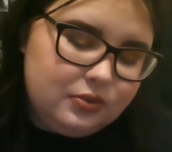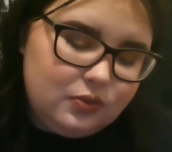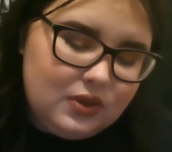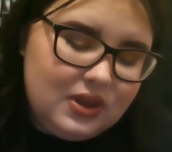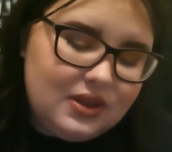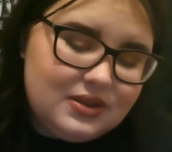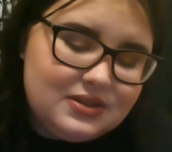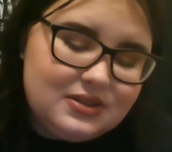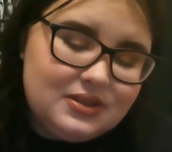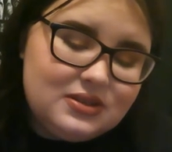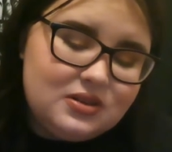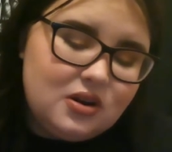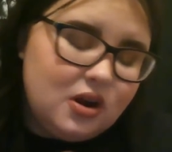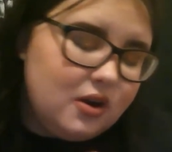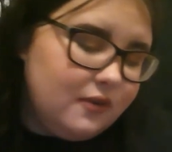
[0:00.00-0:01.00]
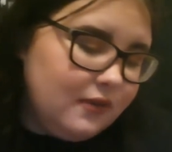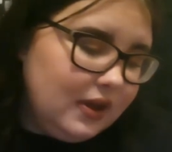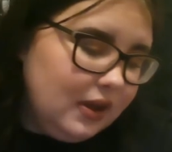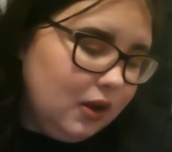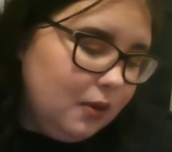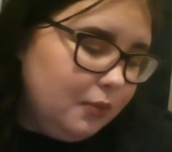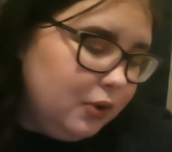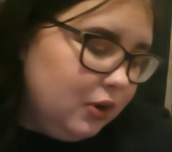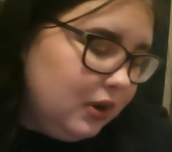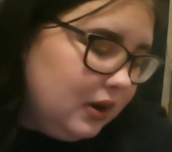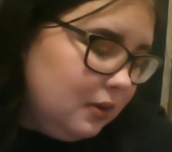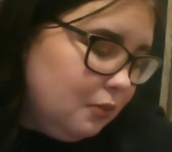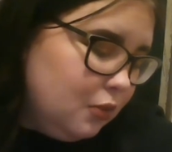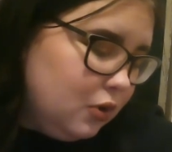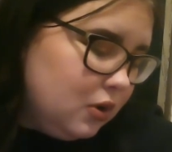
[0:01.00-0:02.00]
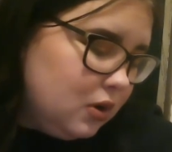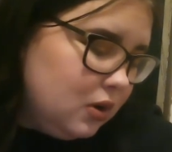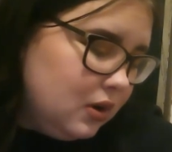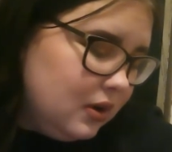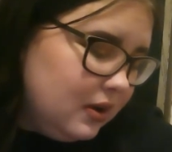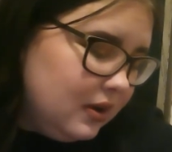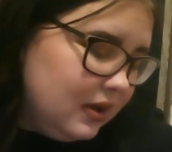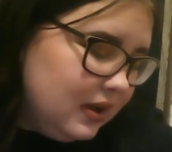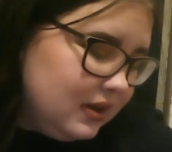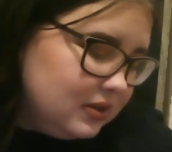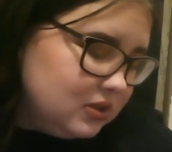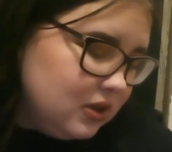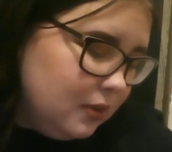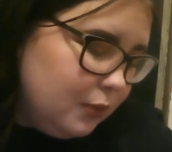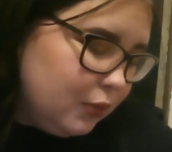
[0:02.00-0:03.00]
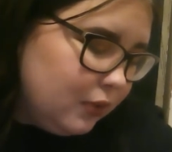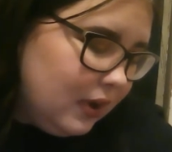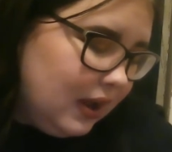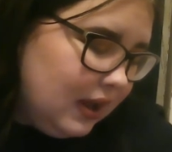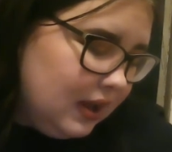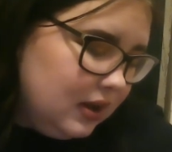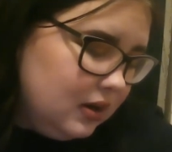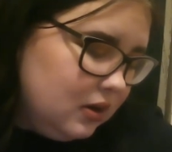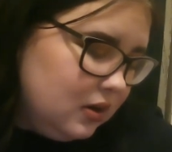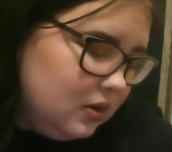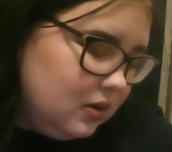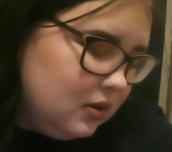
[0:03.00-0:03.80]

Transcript: Kicks is not available anymore as a brand.